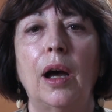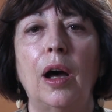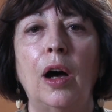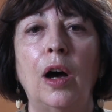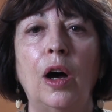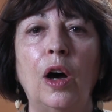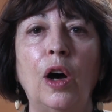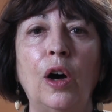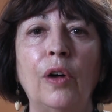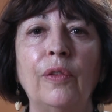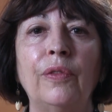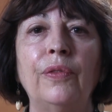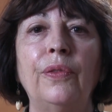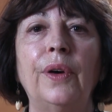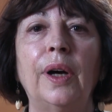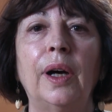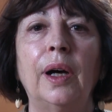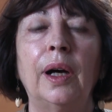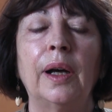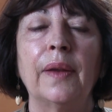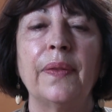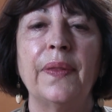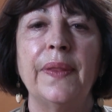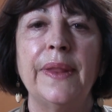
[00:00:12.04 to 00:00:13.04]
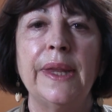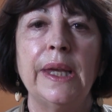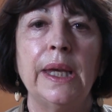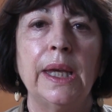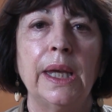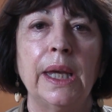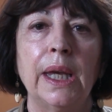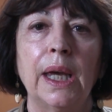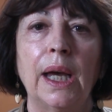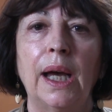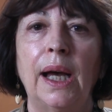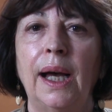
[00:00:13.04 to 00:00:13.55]
of
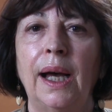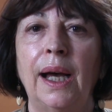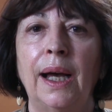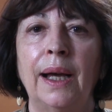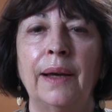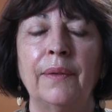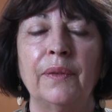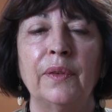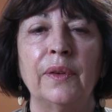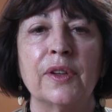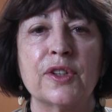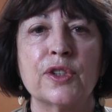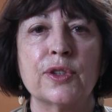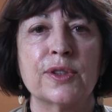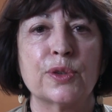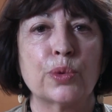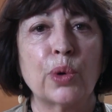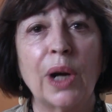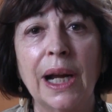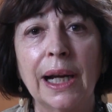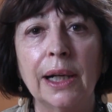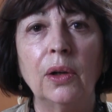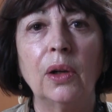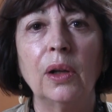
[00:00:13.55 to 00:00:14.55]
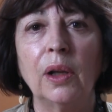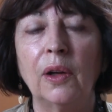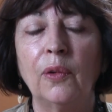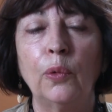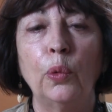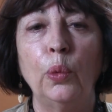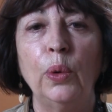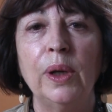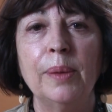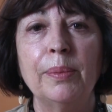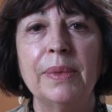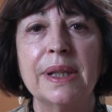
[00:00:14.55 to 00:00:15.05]
the struggle
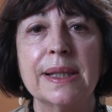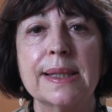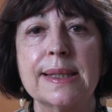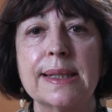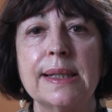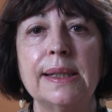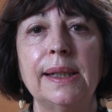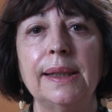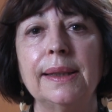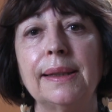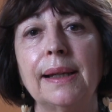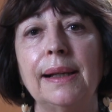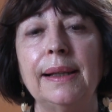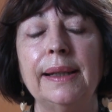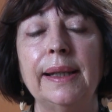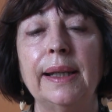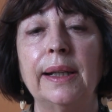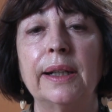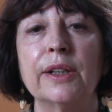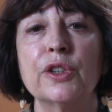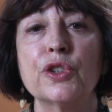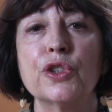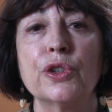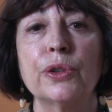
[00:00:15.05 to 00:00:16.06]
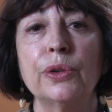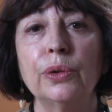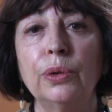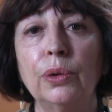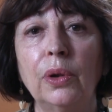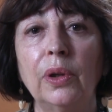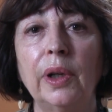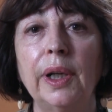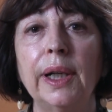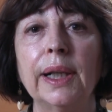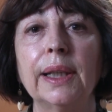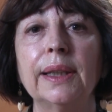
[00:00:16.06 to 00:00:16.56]
of women in Italy are
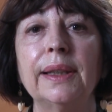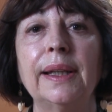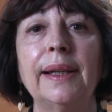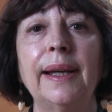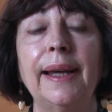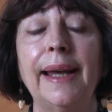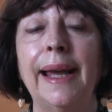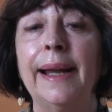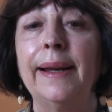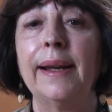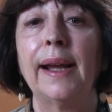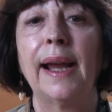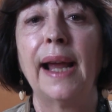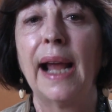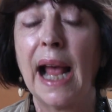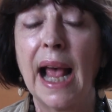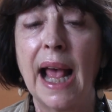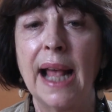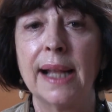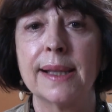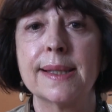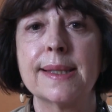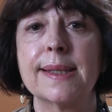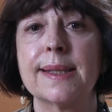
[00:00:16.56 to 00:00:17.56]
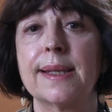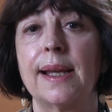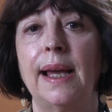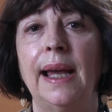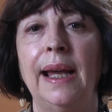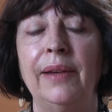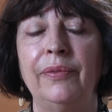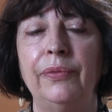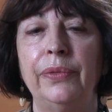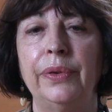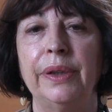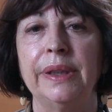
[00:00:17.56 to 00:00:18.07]
stored and enhanced
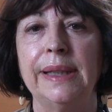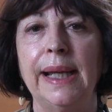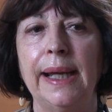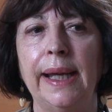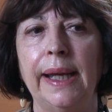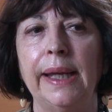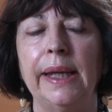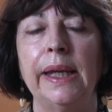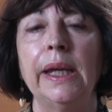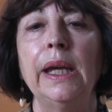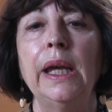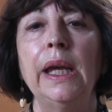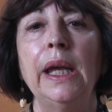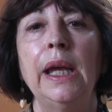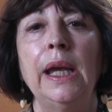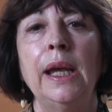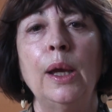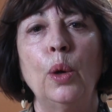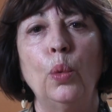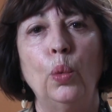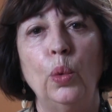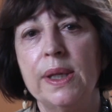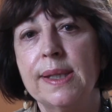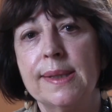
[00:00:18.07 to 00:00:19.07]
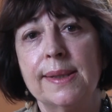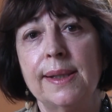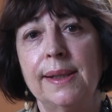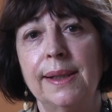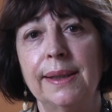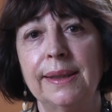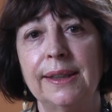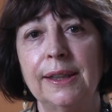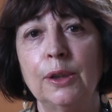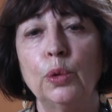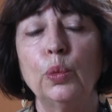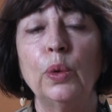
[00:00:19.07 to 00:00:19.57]
every day. We
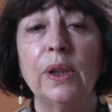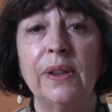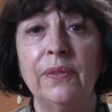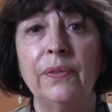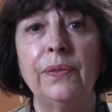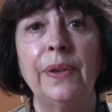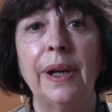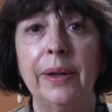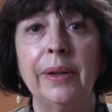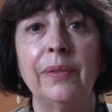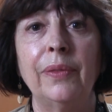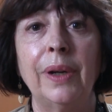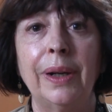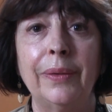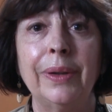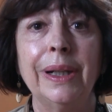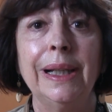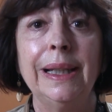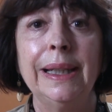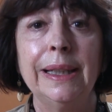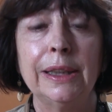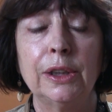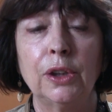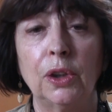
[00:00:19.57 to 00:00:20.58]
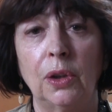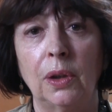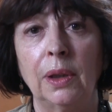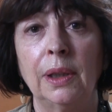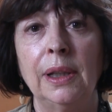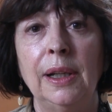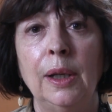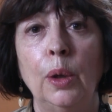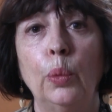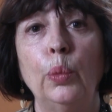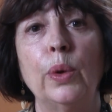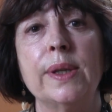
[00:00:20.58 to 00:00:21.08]
started with very, very
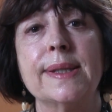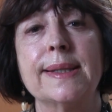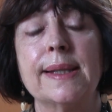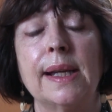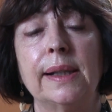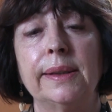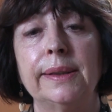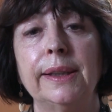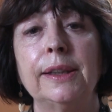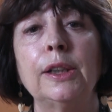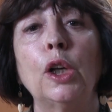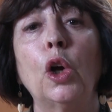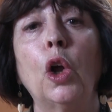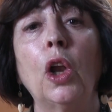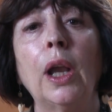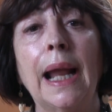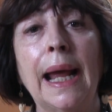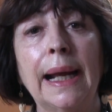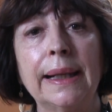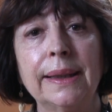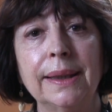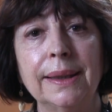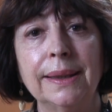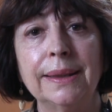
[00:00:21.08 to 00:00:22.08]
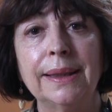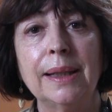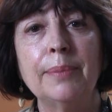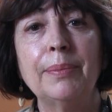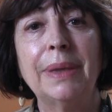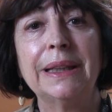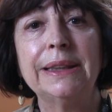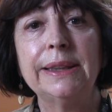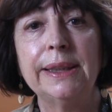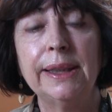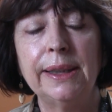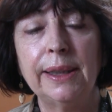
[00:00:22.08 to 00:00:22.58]
little. We started collecting the
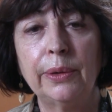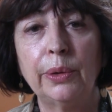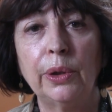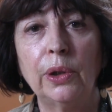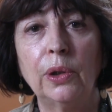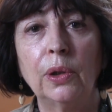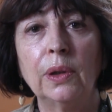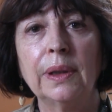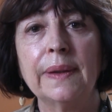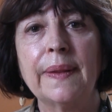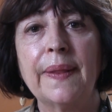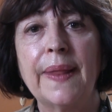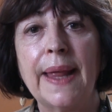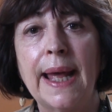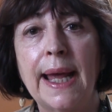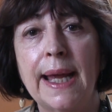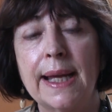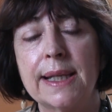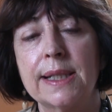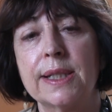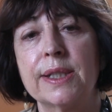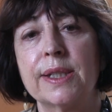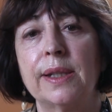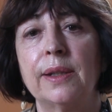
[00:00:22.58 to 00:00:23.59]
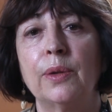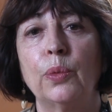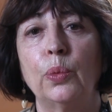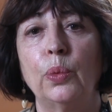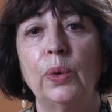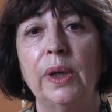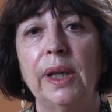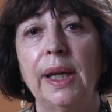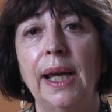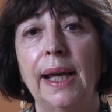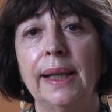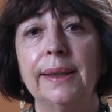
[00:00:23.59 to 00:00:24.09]
material that
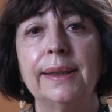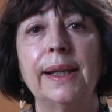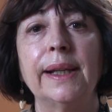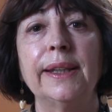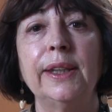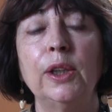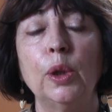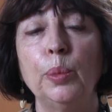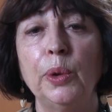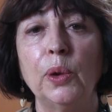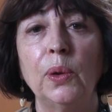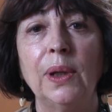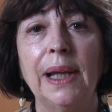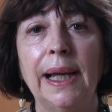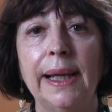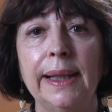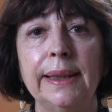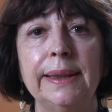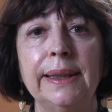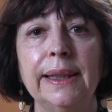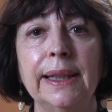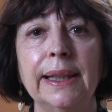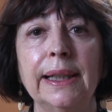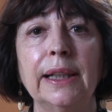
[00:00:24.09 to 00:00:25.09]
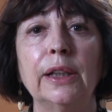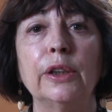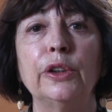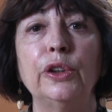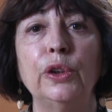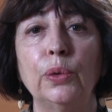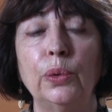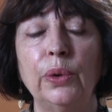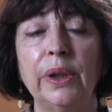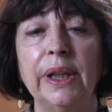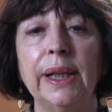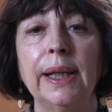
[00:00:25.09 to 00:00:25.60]
we had accumulating
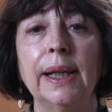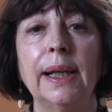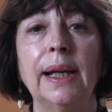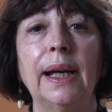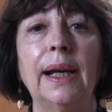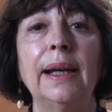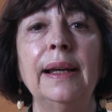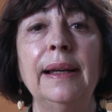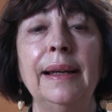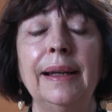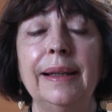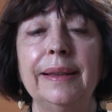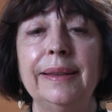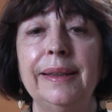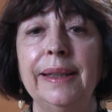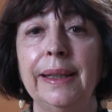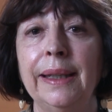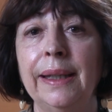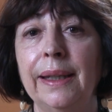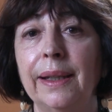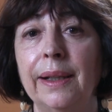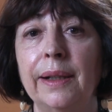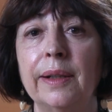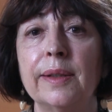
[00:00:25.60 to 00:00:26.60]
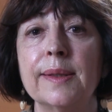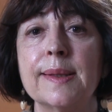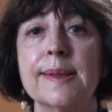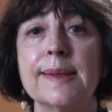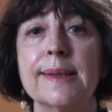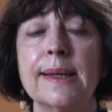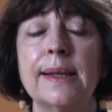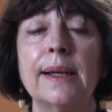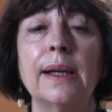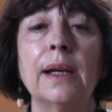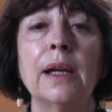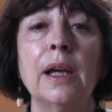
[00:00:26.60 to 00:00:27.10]
during the
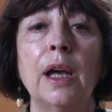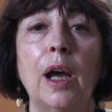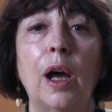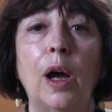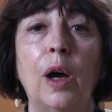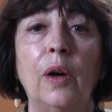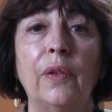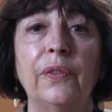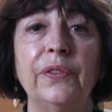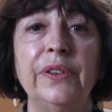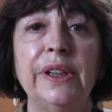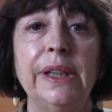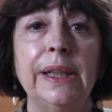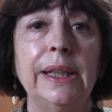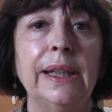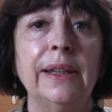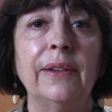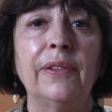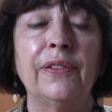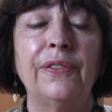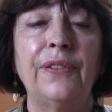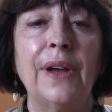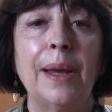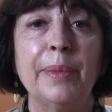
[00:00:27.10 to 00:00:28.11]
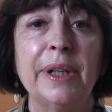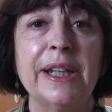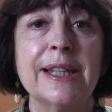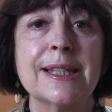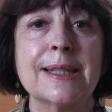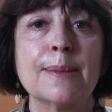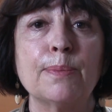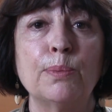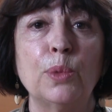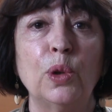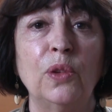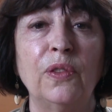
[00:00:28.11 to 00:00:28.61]
years of the
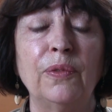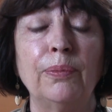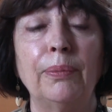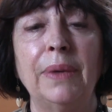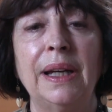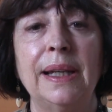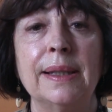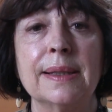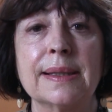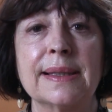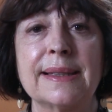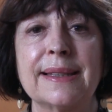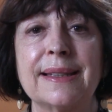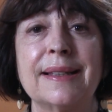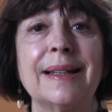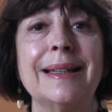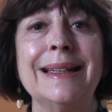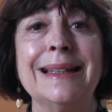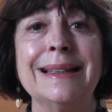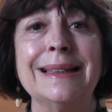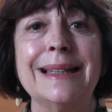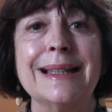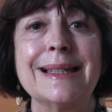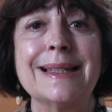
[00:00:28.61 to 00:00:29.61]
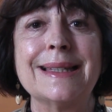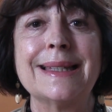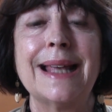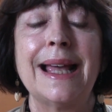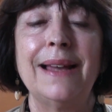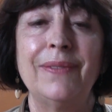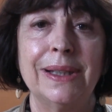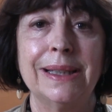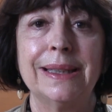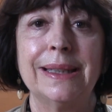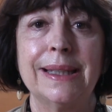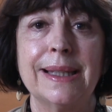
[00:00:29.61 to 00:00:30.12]
feminist movement in the
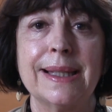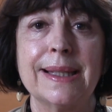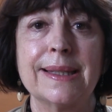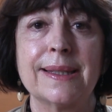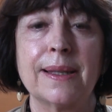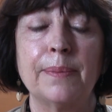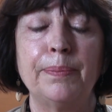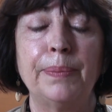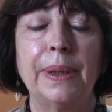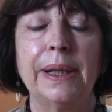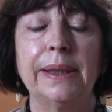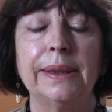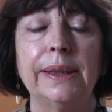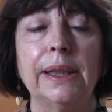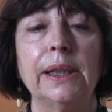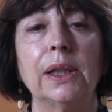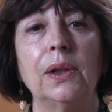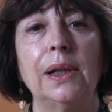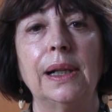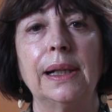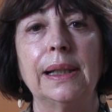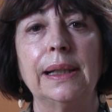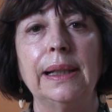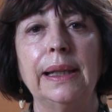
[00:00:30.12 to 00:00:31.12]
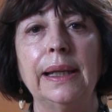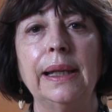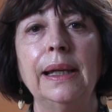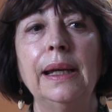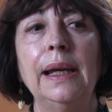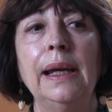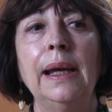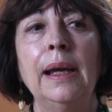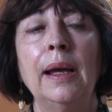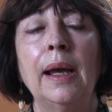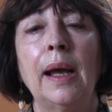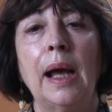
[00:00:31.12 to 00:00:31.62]
70s, particularly.
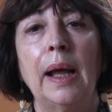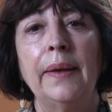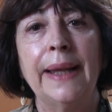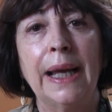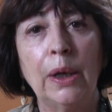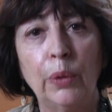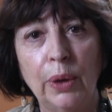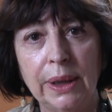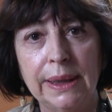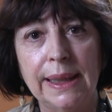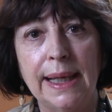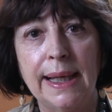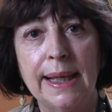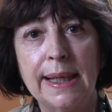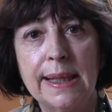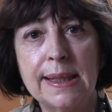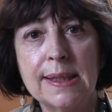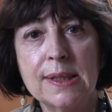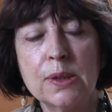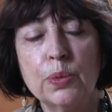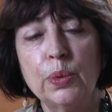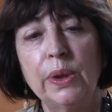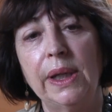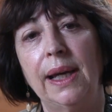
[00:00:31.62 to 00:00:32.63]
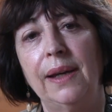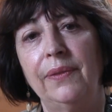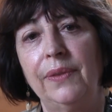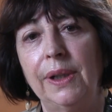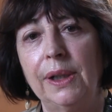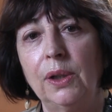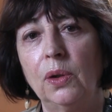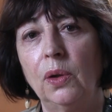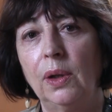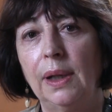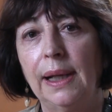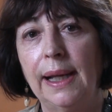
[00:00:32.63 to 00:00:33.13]
Nowadays, we have
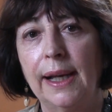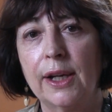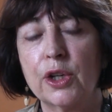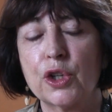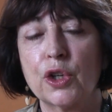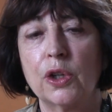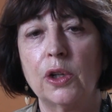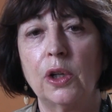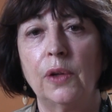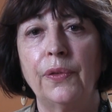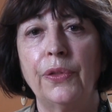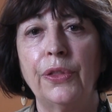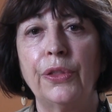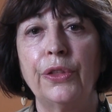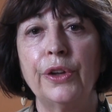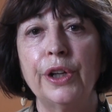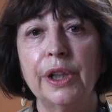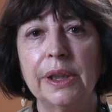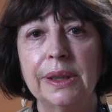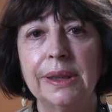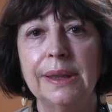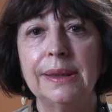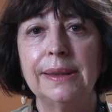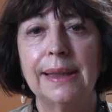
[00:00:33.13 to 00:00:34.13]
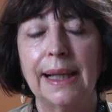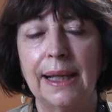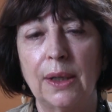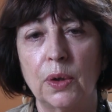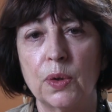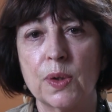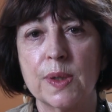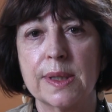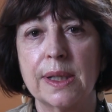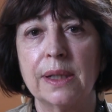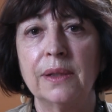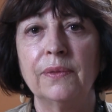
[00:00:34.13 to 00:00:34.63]
a collection of
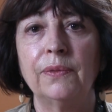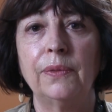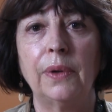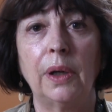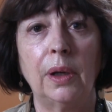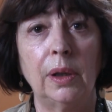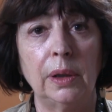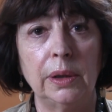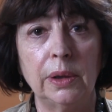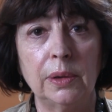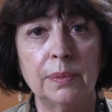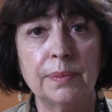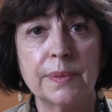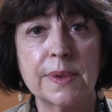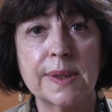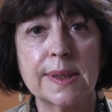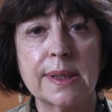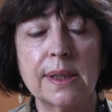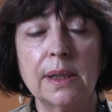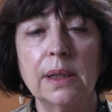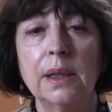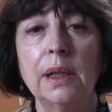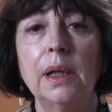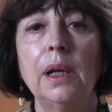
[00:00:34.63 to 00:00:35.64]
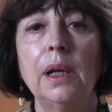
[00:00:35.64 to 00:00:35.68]
30,000 volumes.